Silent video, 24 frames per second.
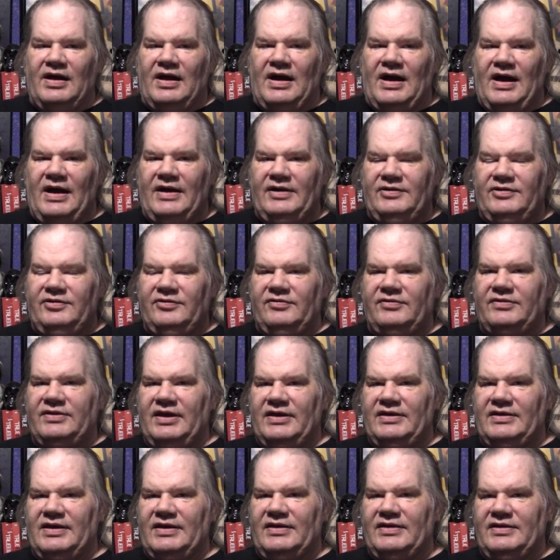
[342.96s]
I do
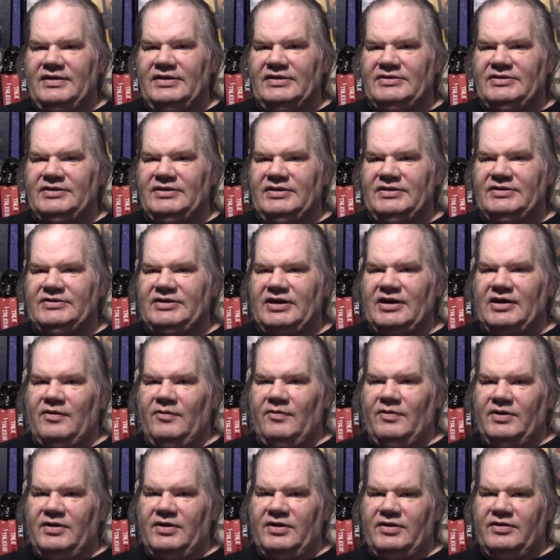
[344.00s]
think that this and the second
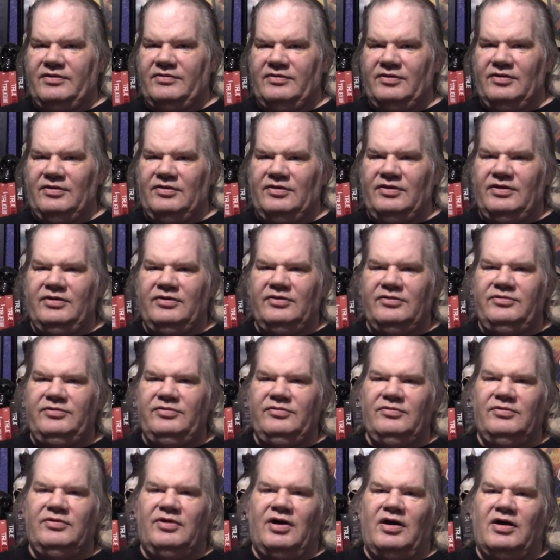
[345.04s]
one are a little
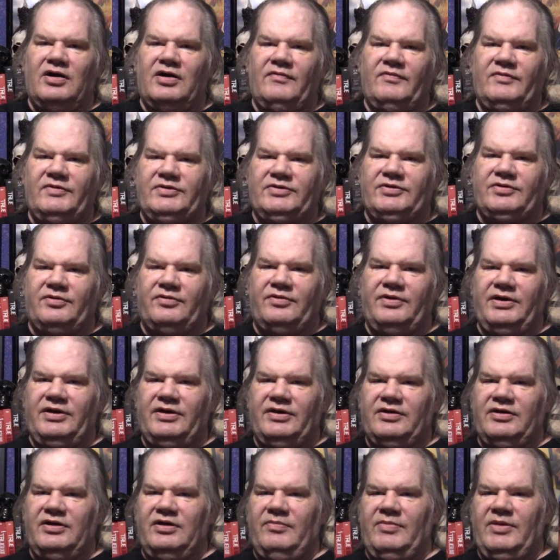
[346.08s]
too long of a story.
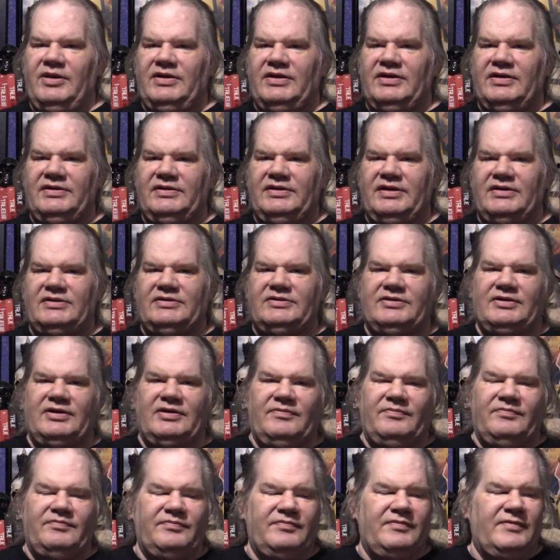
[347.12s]
It could have been condensed
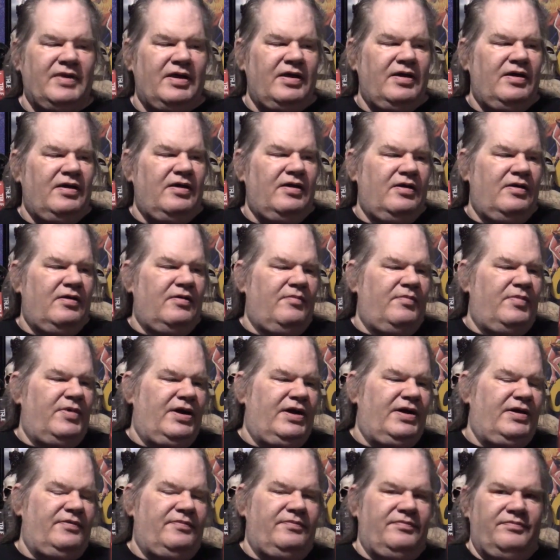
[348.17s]
some,
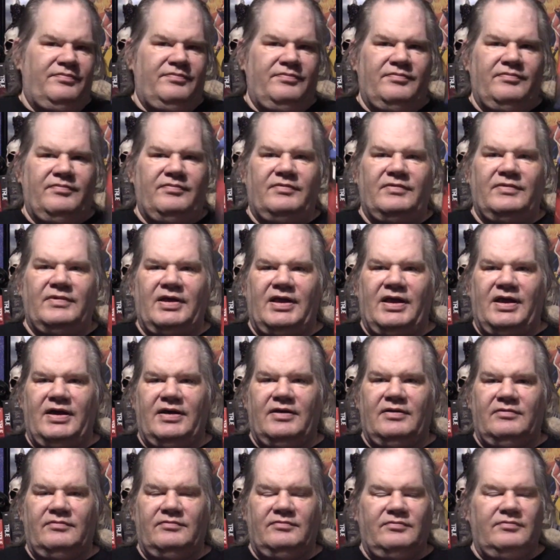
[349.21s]
but eh,
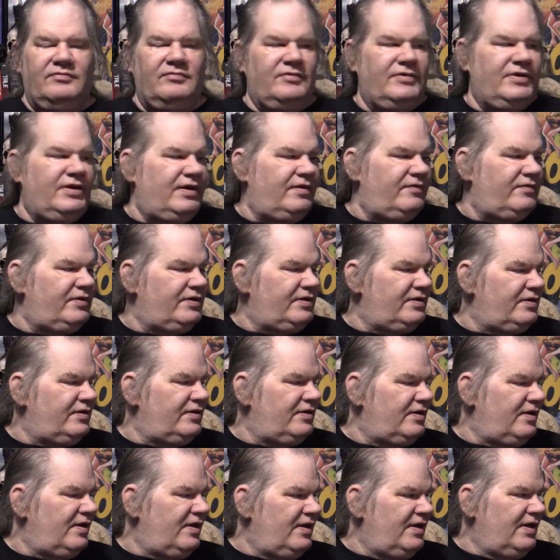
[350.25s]
whatever.
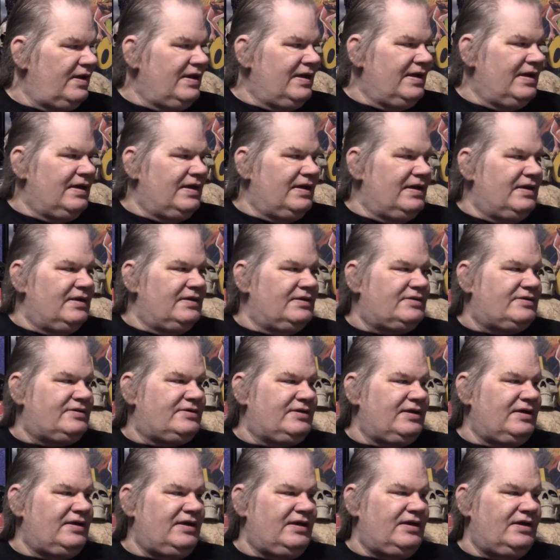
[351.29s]

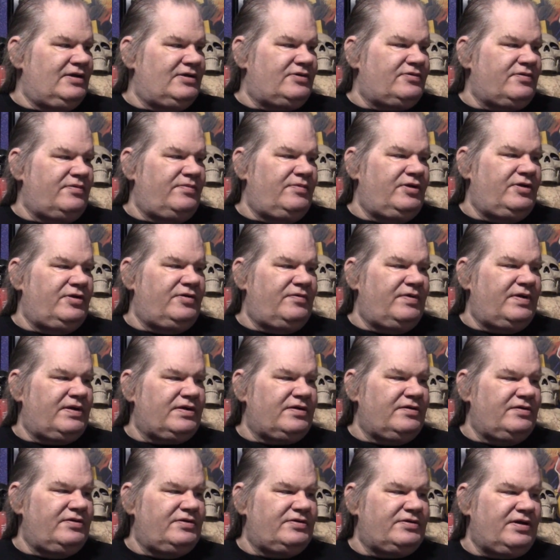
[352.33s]
Insidious from the
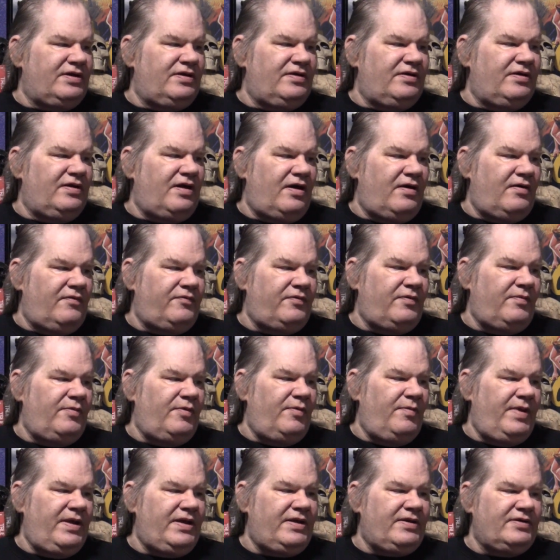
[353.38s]
directors, uh, uh, from
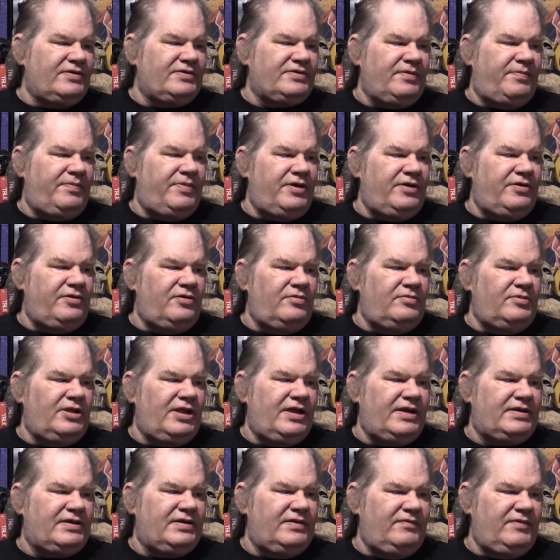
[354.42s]
the makers of
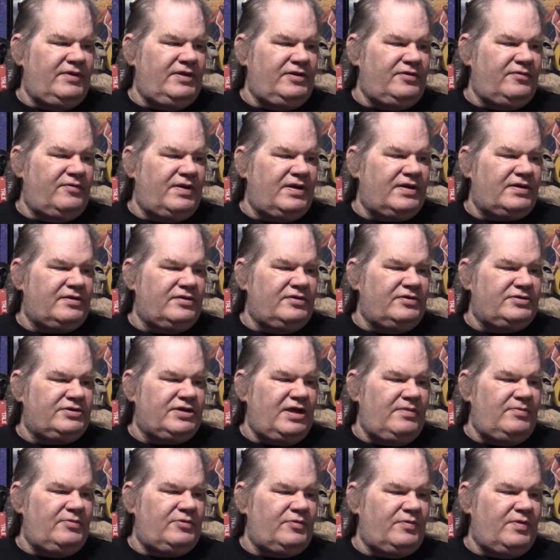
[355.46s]
Paranormal Activity, director
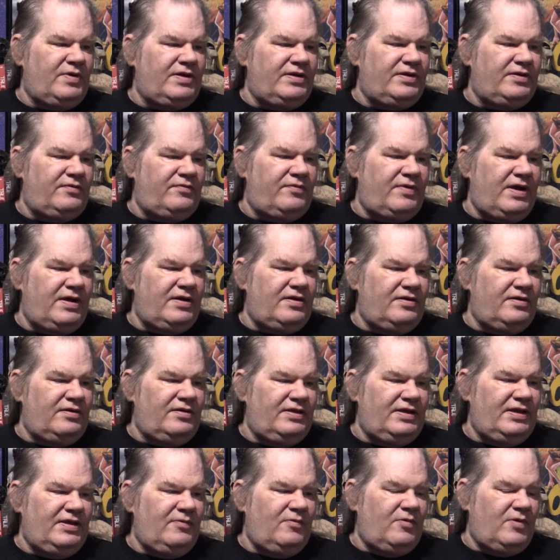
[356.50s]
James Wan and writer
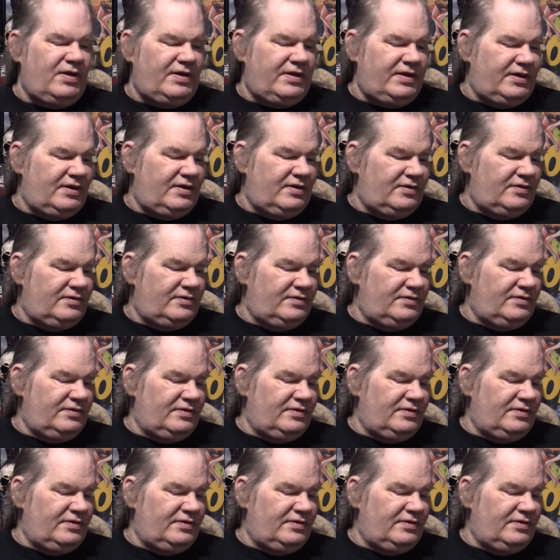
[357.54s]
Leigh Whannell.